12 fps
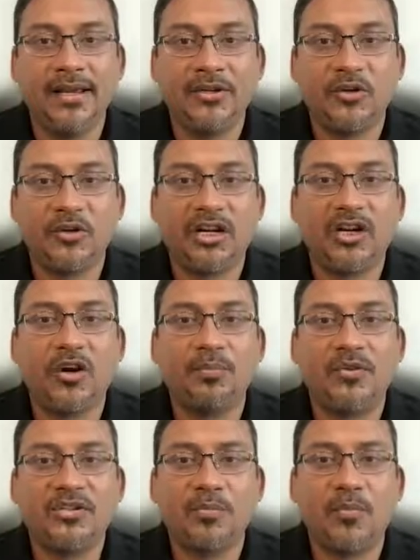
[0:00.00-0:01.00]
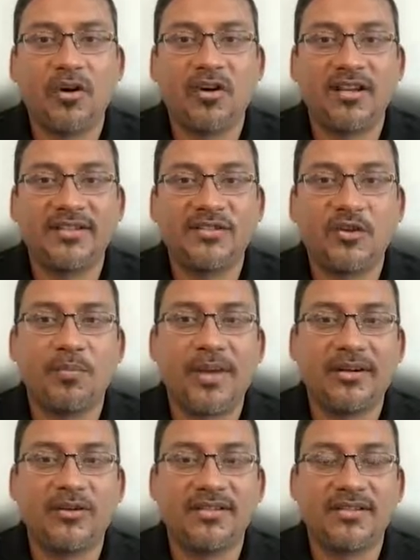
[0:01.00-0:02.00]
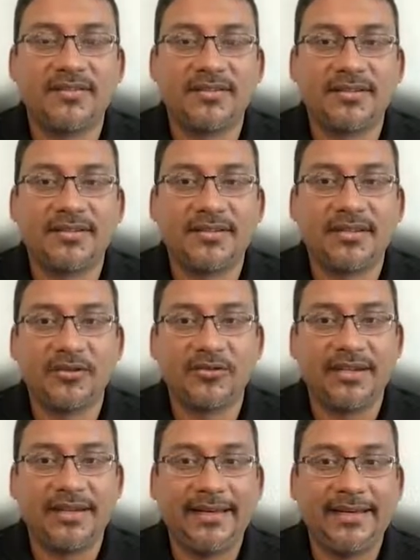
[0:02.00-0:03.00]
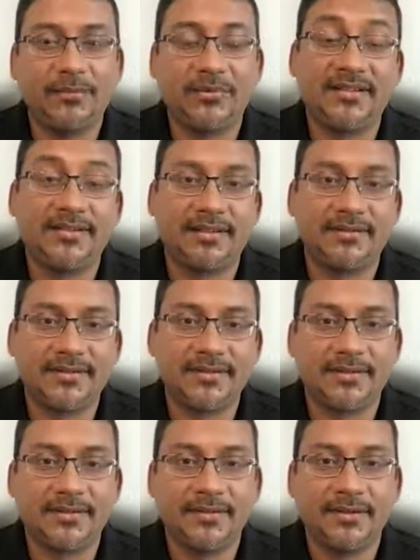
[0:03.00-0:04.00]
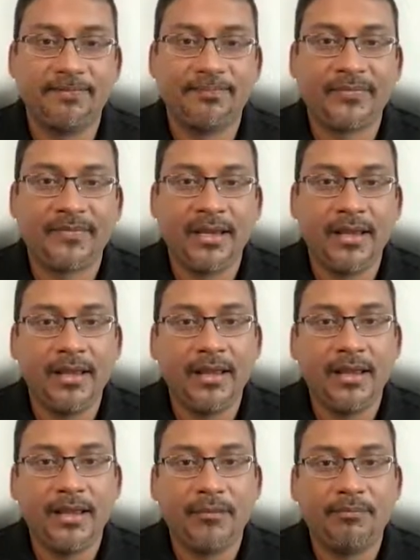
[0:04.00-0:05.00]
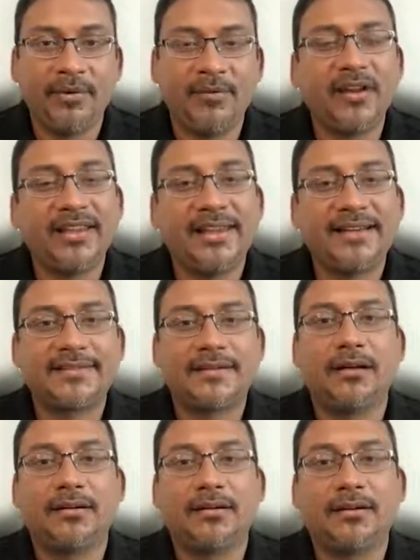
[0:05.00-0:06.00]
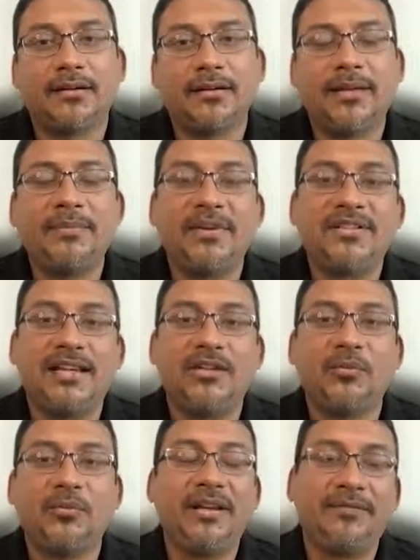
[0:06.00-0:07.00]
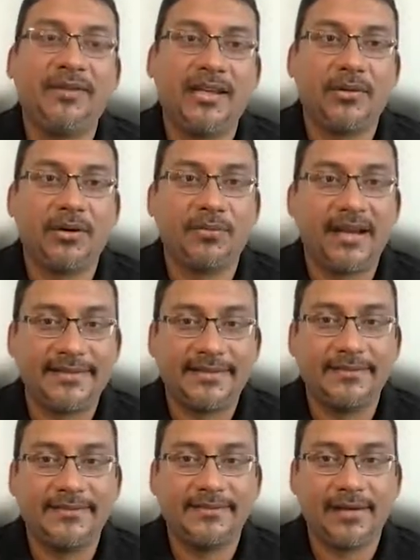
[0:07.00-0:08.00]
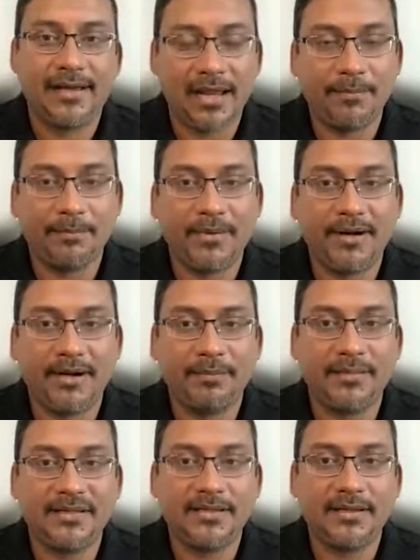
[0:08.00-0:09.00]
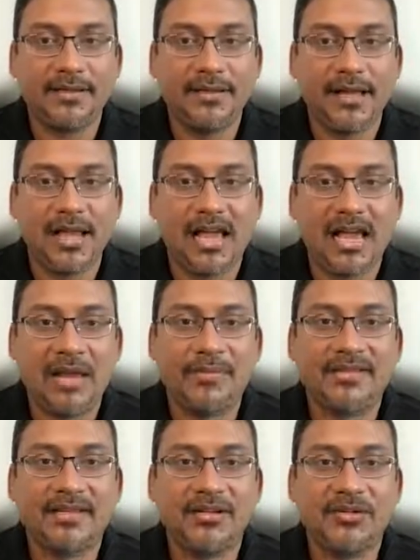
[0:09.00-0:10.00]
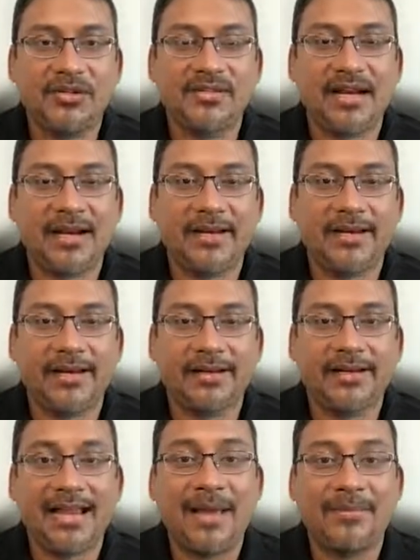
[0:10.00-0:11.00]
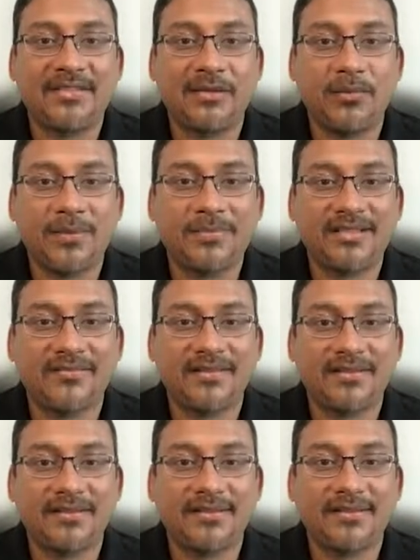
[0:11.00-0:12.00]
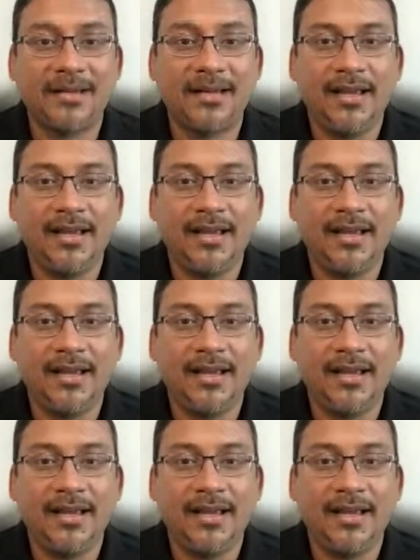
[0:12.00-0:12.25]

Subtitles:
to decompose monoliths to microservices using AWS services. Before I get started, let me tell you briefly about myself. I am Parnab Basak. I'm a solutions architect at Amazon Web Services,